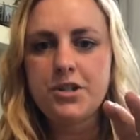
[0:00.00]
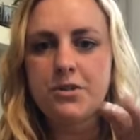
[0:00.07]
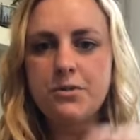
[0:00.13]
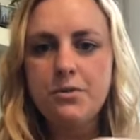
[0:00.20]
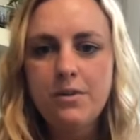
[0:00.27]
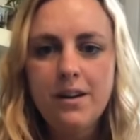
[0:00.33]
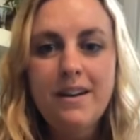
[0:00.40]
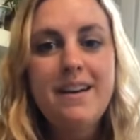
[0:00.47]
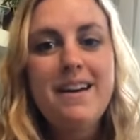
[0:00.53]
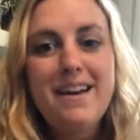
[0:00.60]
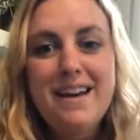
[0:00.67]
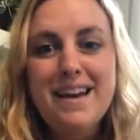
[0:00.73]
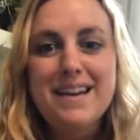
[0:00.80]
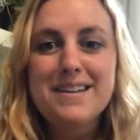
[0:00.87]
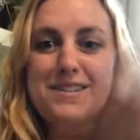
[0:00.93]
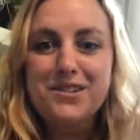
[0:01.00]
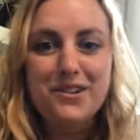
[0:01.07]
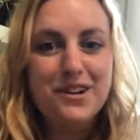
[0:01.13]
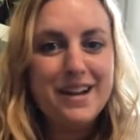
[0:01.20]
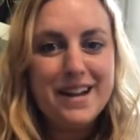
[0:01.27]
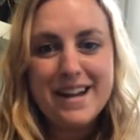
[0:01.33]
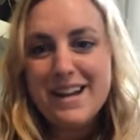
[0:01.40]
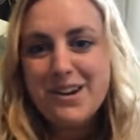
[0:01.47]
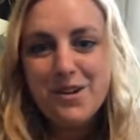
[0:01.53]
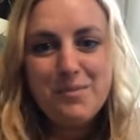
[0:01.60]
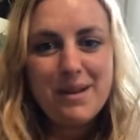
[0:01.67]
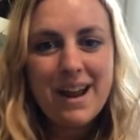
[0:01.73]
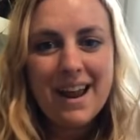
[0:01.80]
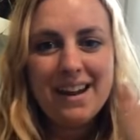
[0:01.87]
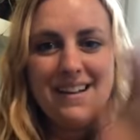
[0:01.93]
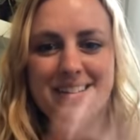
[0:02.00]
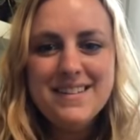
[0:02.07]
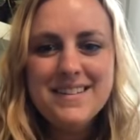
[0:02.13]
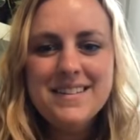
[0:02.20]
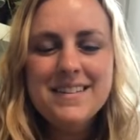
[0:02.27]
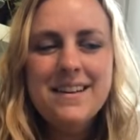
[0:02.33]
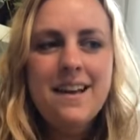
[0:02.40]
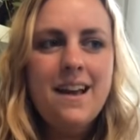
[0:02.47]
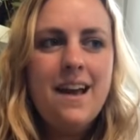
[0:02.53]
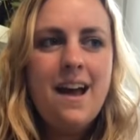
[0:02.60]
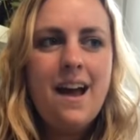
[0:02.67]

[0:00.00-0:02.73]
to do is you're going to eat your bananas.